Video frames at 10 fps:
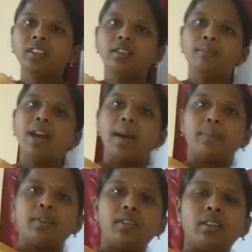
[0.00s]
map.
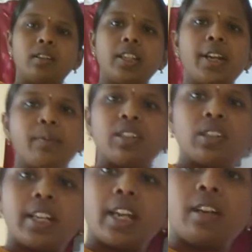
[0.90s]
That much
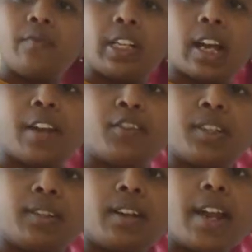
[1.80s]
clearly we can't
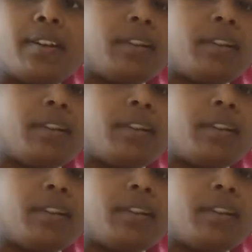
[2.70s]
see, right?